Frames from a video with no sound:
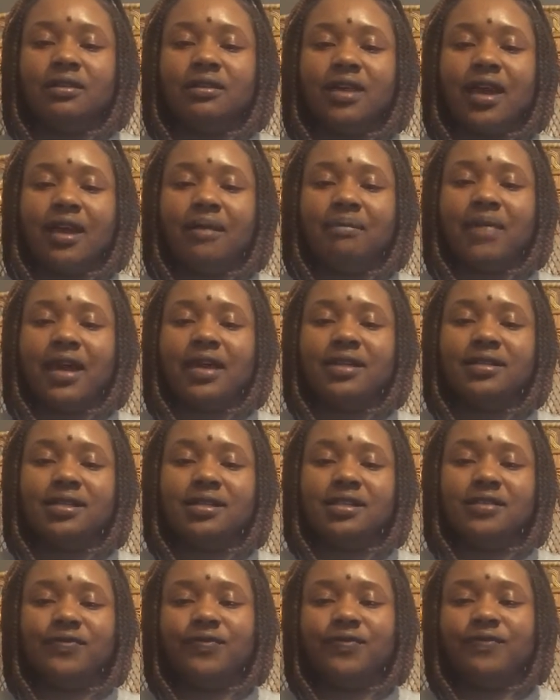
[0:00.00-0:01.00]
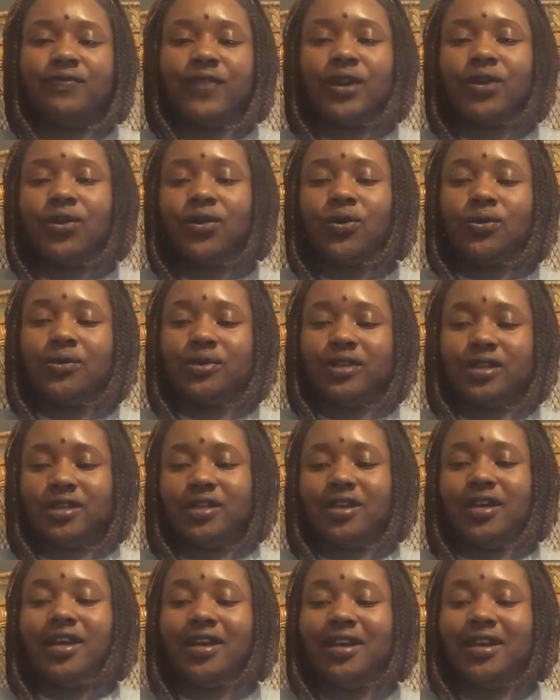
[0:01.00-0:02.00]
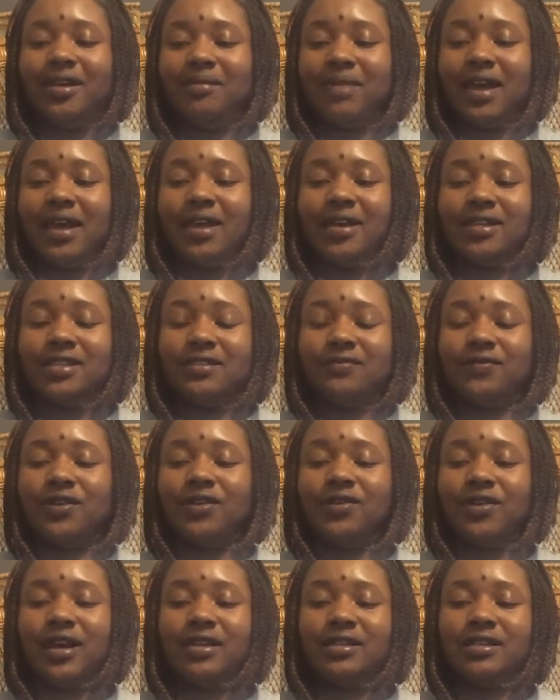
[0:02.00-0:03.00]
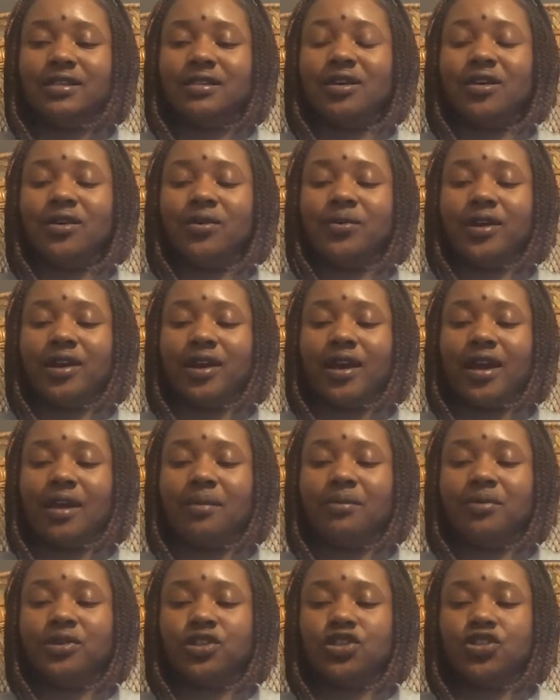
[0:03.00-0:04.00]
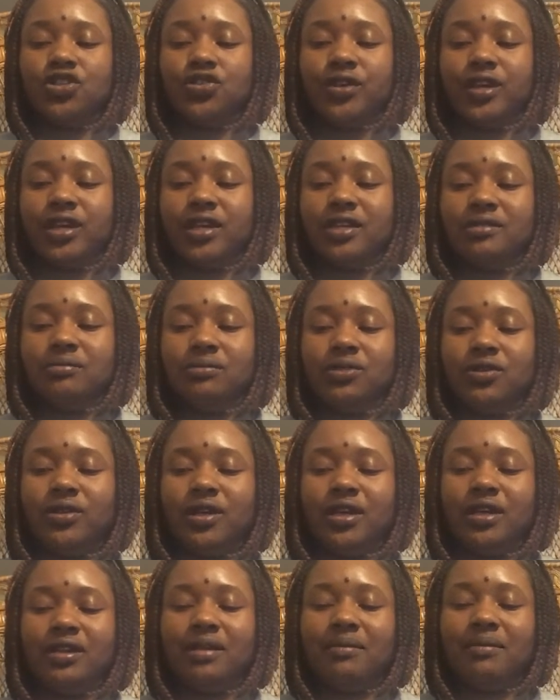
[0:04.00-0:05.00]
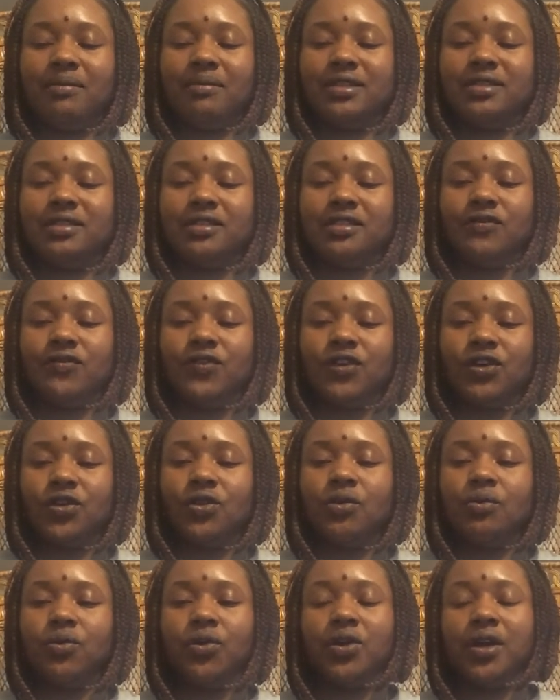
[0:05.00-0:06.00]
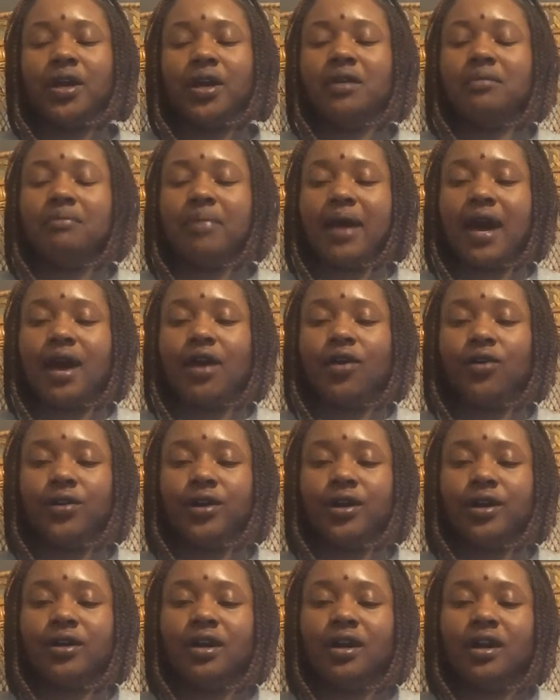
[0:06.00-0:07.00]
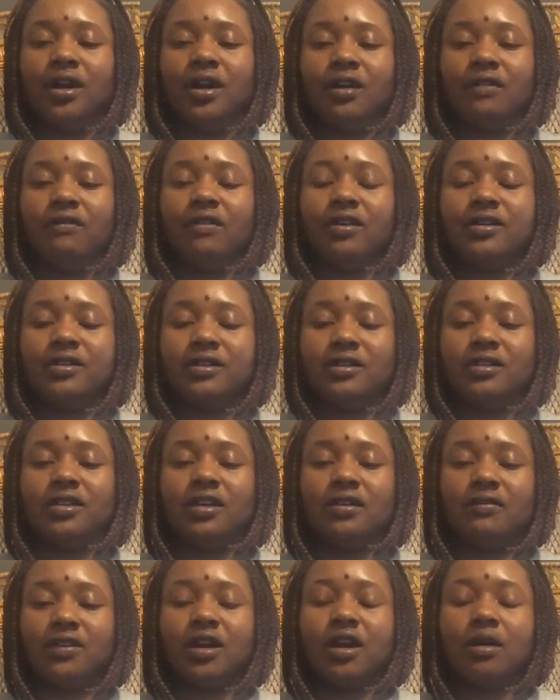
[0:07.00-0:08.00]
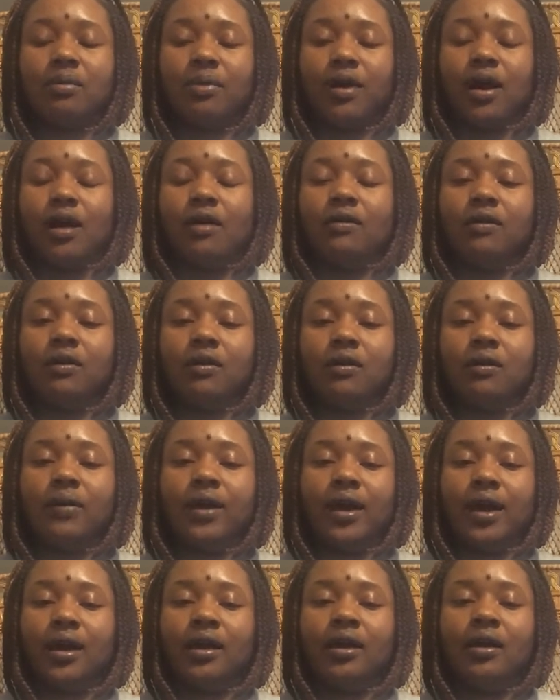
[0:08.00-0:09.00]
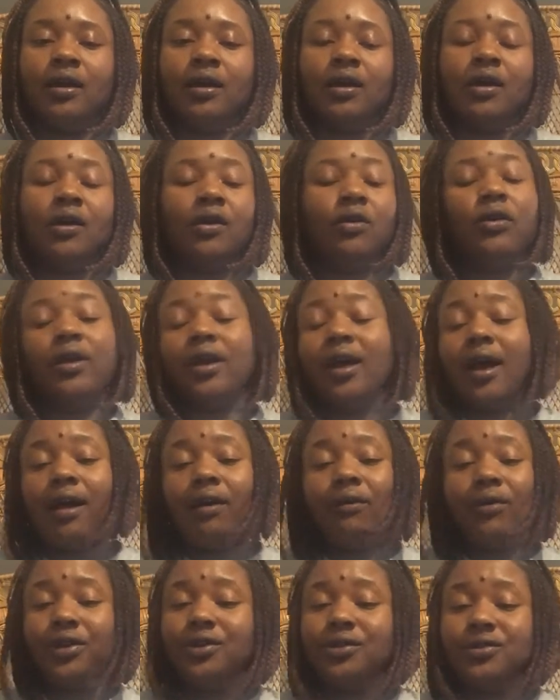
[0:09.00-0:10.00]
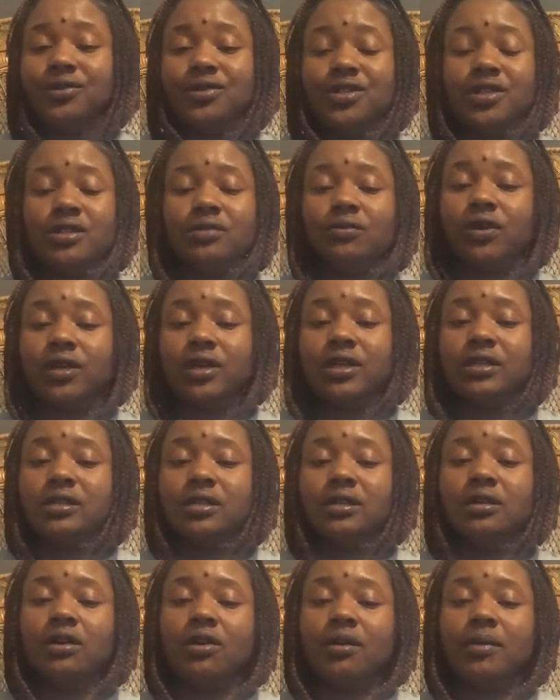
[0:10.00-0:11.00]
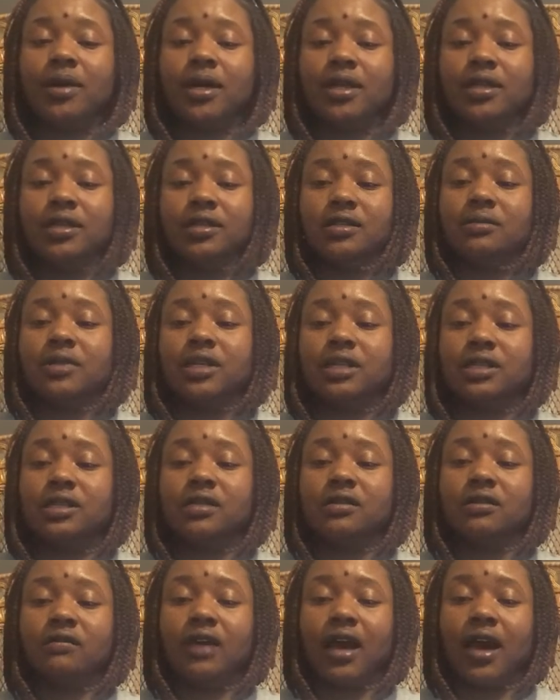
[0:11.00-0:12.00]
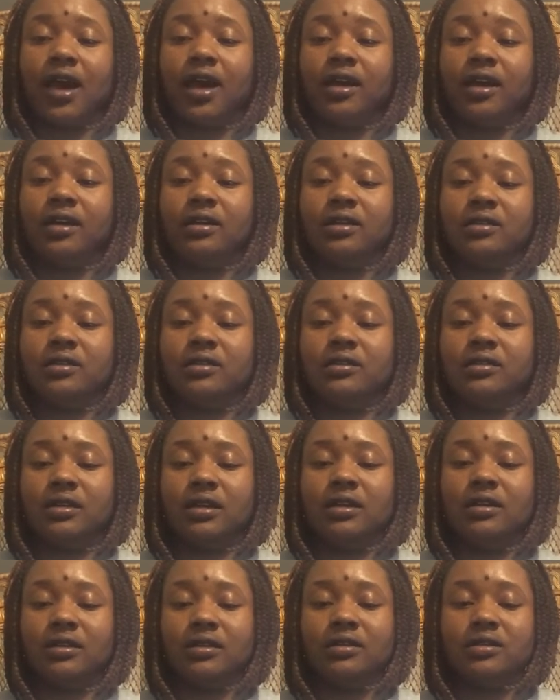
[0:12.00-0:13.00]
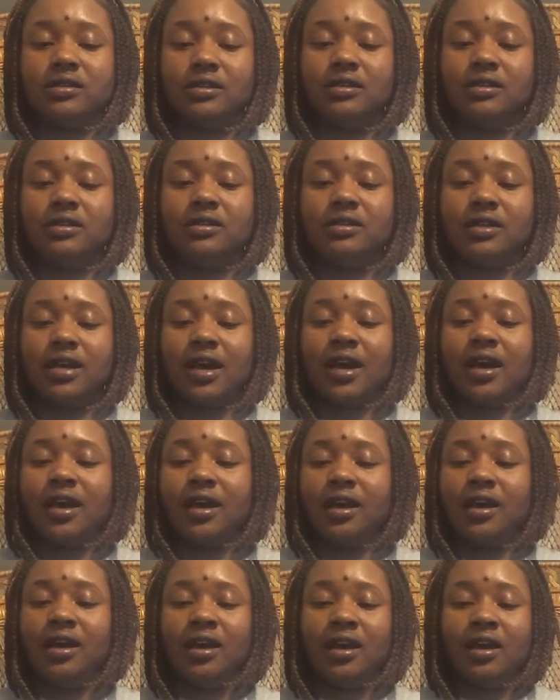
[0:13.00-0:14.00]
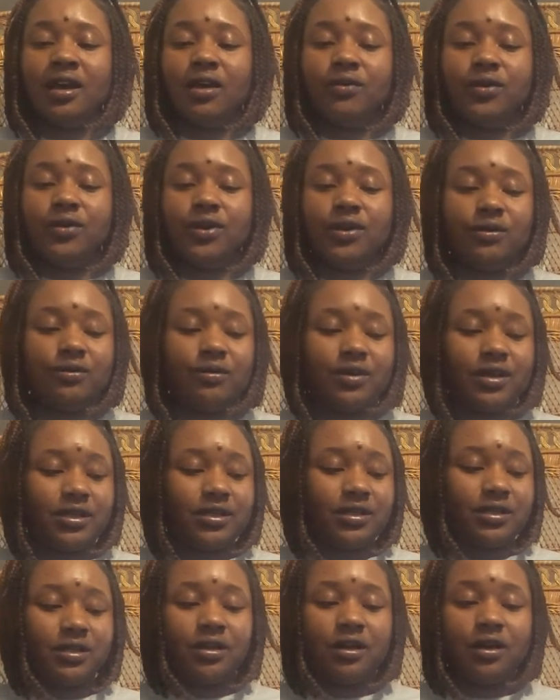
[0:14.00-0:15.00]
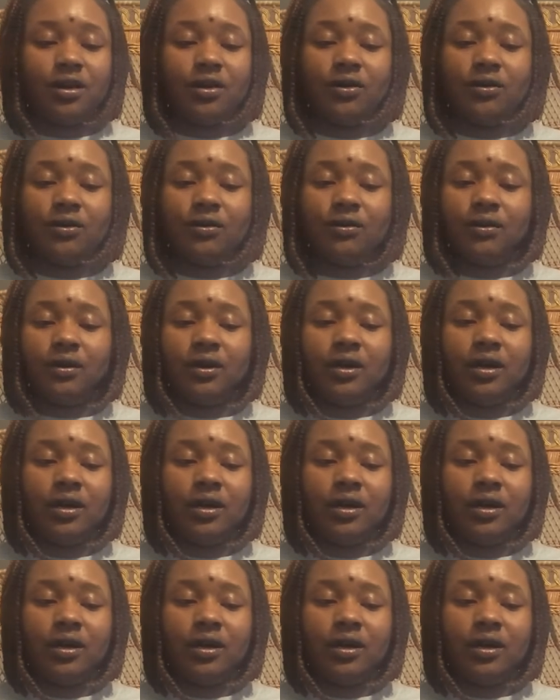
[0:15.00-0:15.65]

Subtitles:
that makes us feel good and make us feel as though we are able to transmute it, that makes us feel more empowered versus giving our power away? Or God, what do you just want us to know about this message of kindness and synthesis? God, what do you want us to know